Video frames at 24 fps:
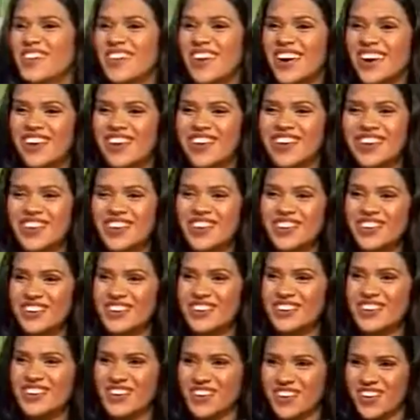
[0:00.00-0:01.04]
Barnaby. You're a
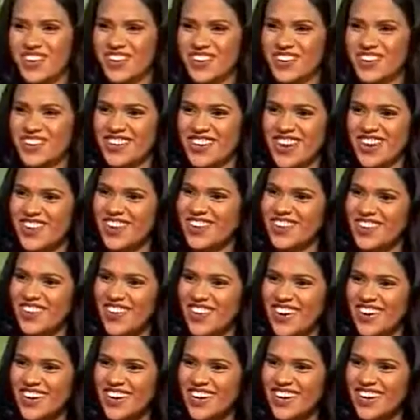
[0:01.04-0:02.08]
bit chipper today in the
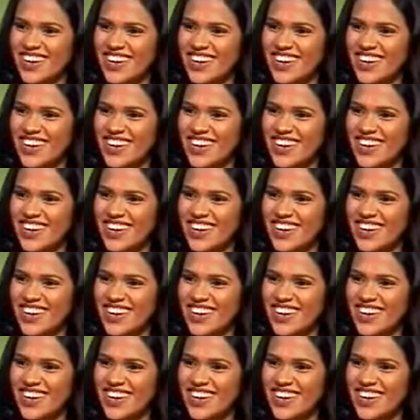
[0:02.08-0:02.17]
morning.